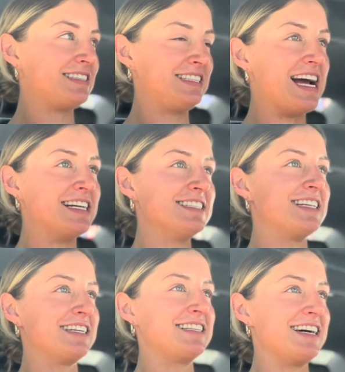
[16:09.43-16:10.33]
I didn't
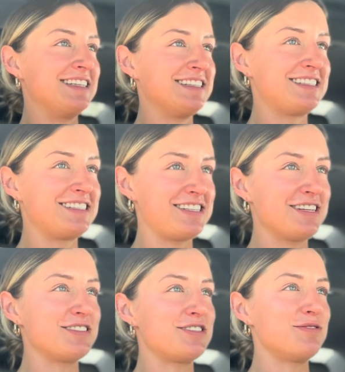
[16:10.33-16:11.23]
like that. That's just
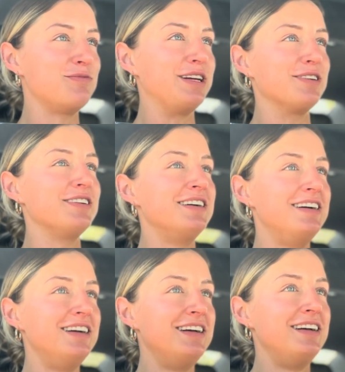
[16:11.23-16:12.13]
like such a weird,
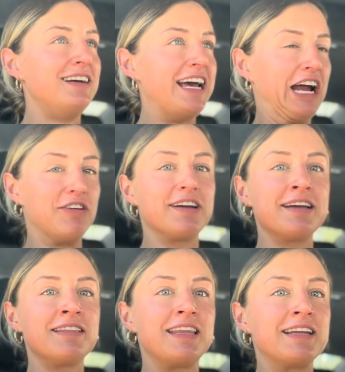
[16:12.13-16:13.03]

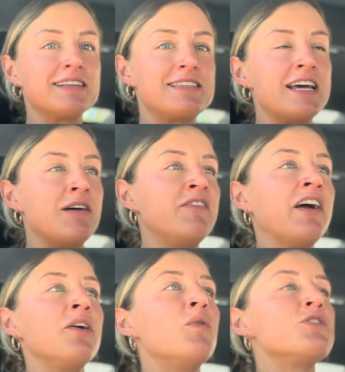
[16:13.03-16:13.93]
arrogant thing to say. I'm
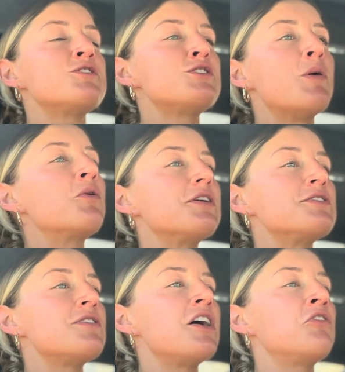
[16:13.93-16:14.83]
very well spoken,
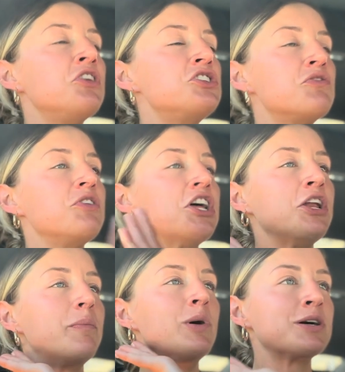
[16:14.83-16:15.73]
so I don't need to read
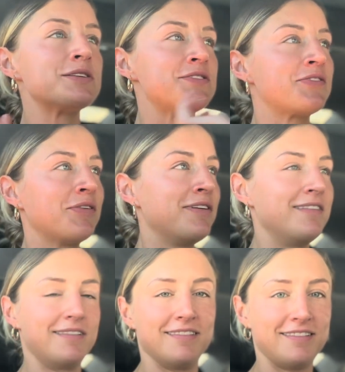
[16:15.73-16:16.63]
any books.
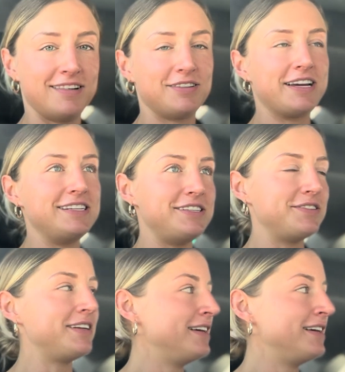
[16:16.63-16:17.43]
Okay, dude.